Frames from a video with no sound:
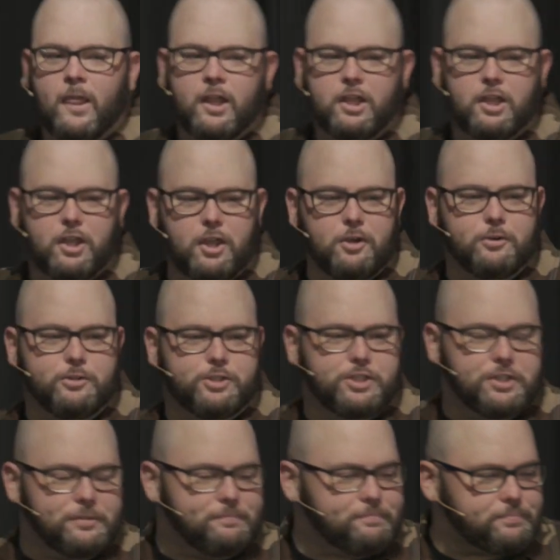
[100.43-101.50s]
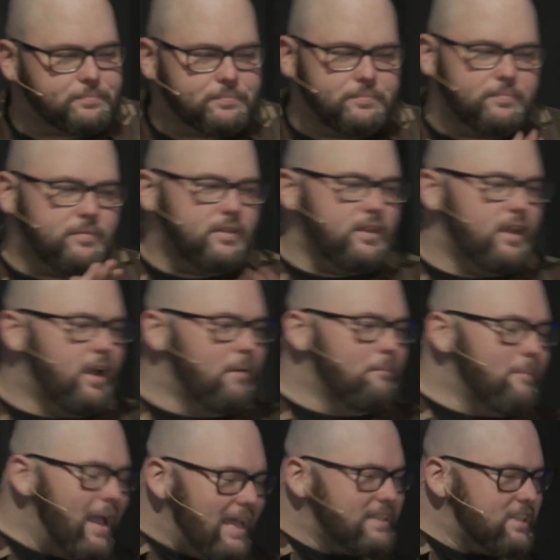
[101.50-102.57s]
Huge.
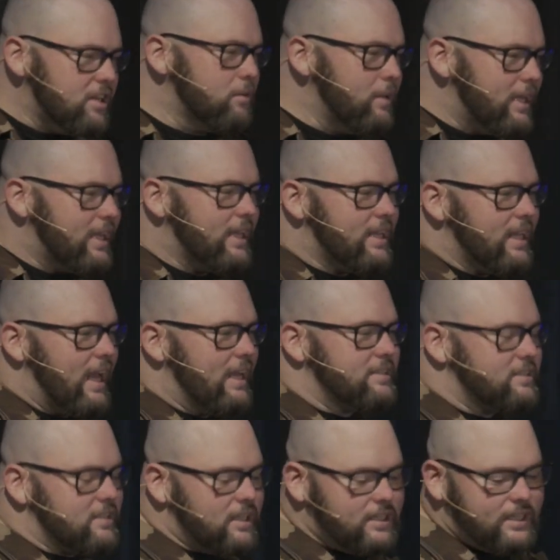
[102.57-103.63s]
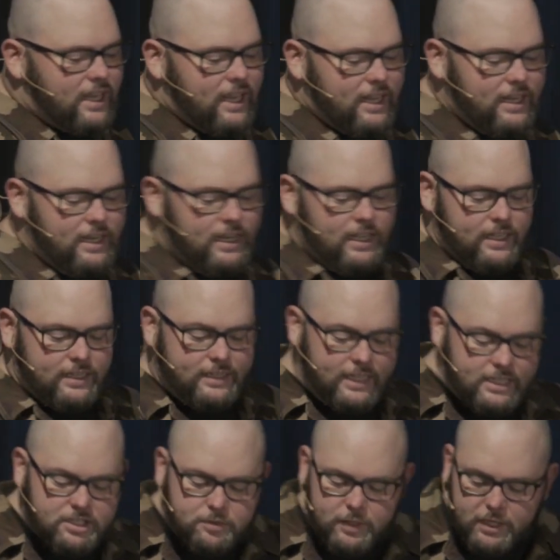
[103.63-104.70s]
Amazing weekend last Sunday.
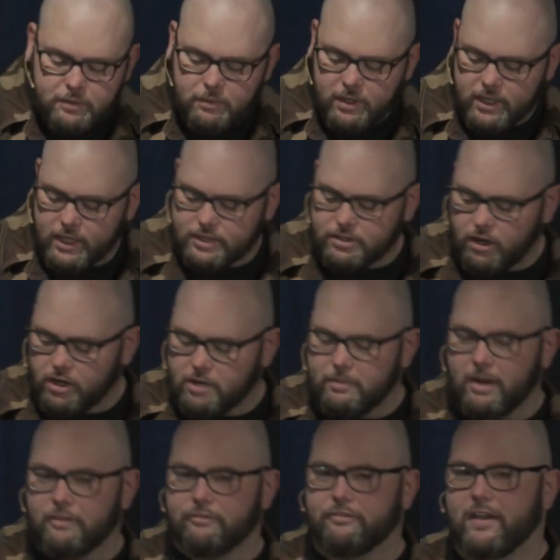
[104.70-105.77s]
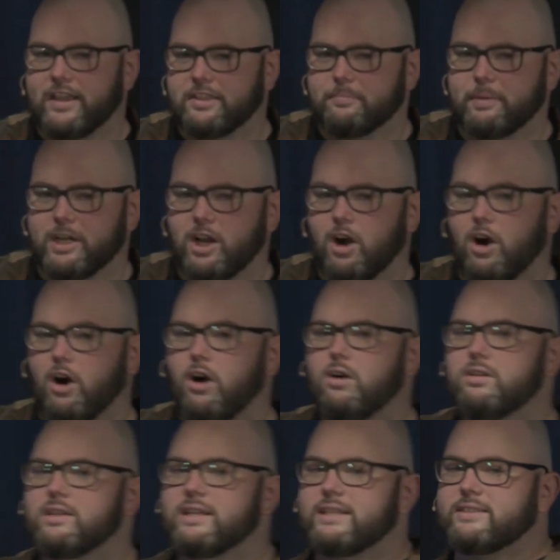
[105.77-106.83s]
This week we're going to talk about faith, but it all
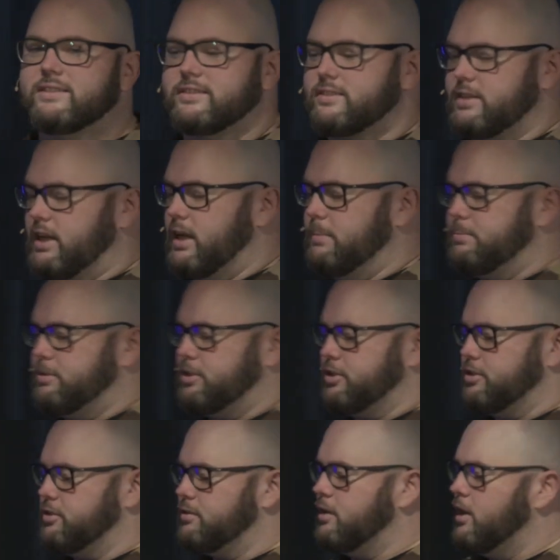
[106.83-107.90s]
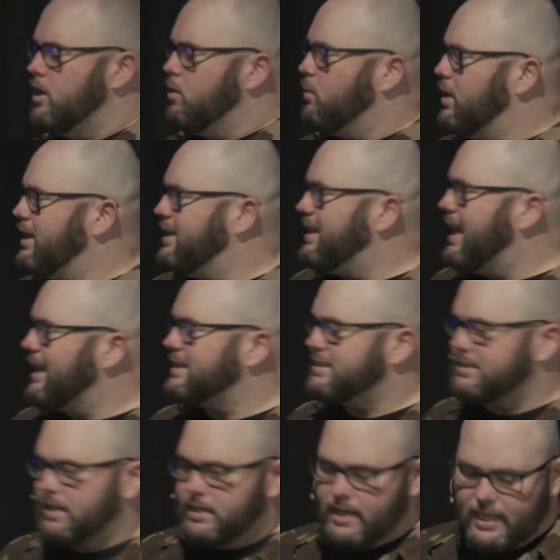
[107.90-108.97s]
leads us up to what next
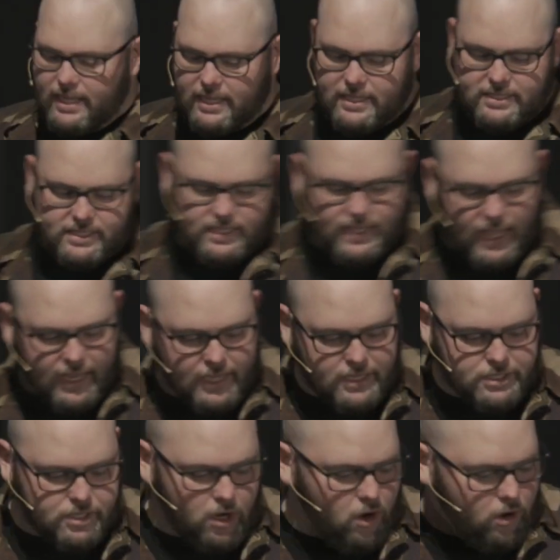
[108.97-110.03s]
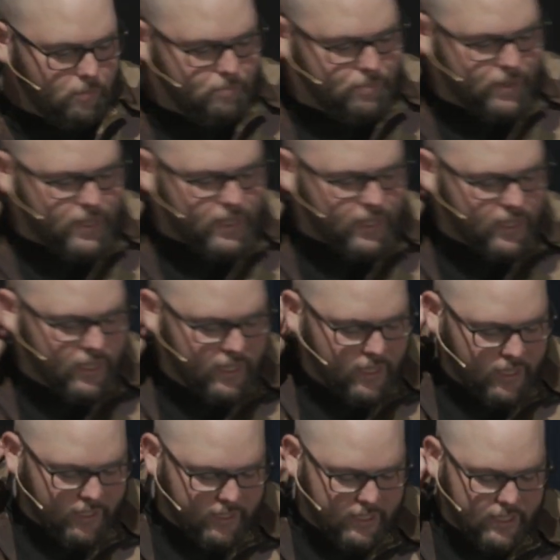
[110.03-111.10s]
Sunday is, and that is our big
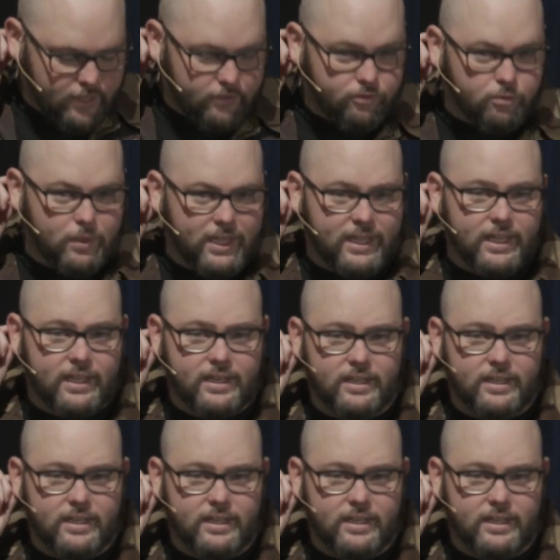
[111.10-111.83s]
give weekend.